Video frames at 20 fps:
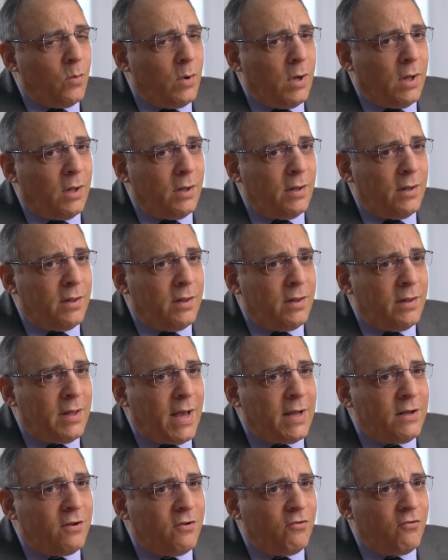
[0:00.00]
Well,
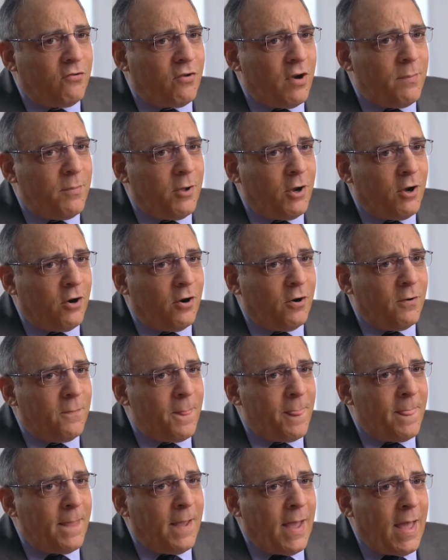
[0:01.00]
that
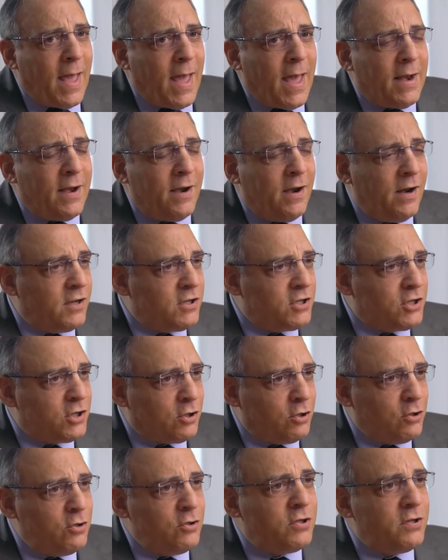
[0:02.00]
distributor had an
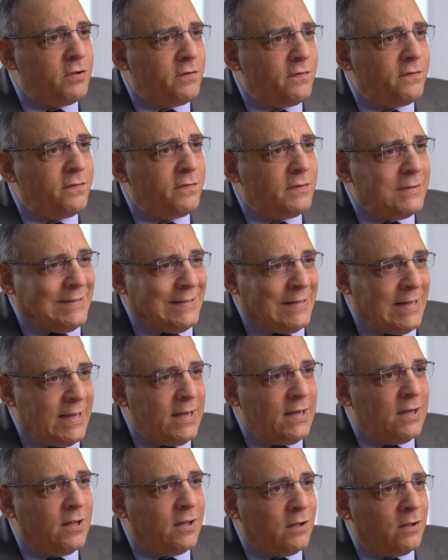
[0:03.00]
exclusive
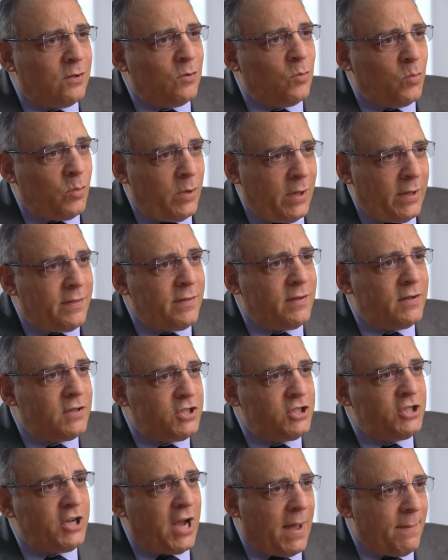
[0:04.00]
deal with
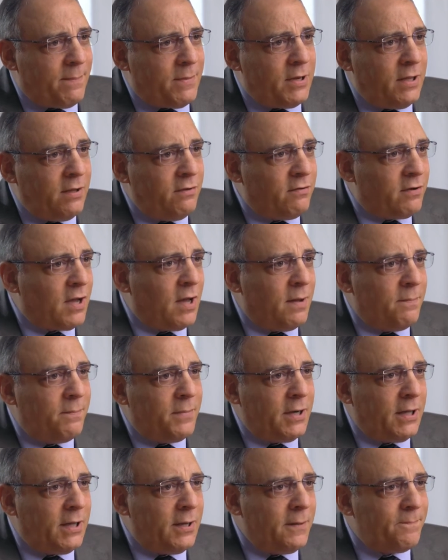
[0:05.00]
this Japanese
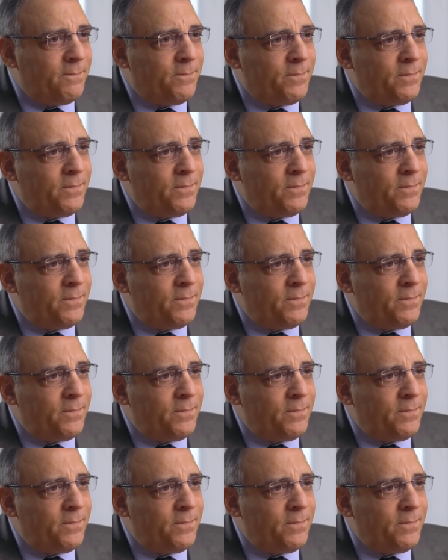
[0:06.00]
company.